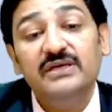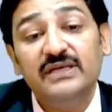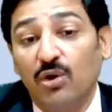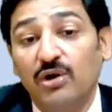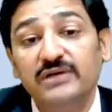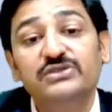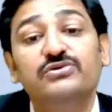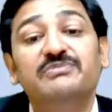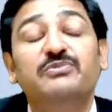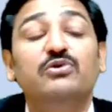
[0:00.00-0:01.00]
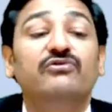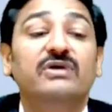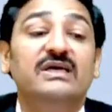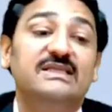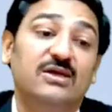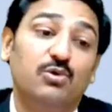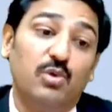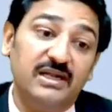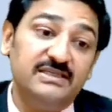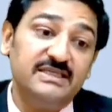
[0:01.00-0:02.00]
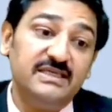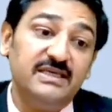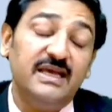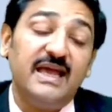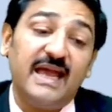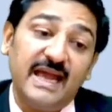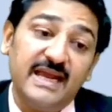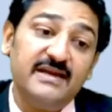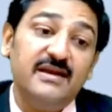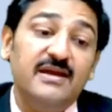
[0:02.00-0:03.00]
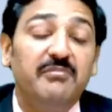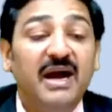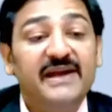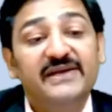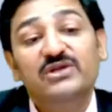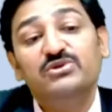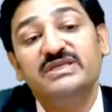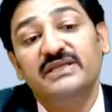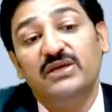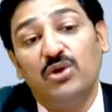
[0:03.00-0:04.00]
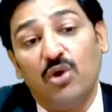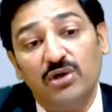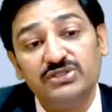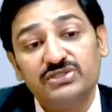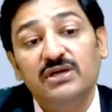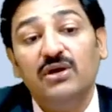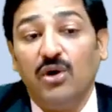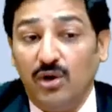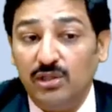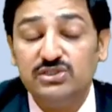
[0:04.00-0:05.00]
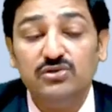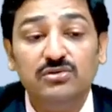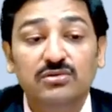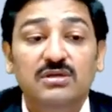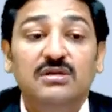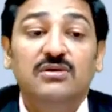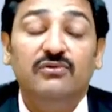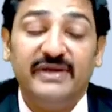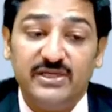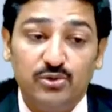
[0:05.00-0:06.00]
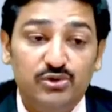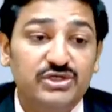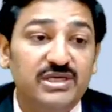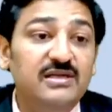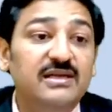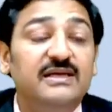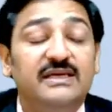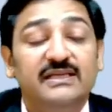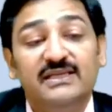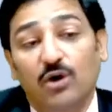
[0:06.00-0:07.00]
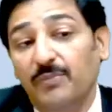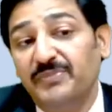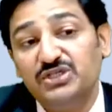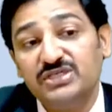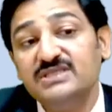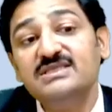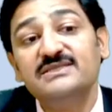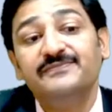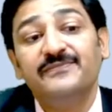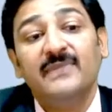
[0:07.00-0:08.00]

in order to improve the quality and by reducing the cost also very crucial in the operations.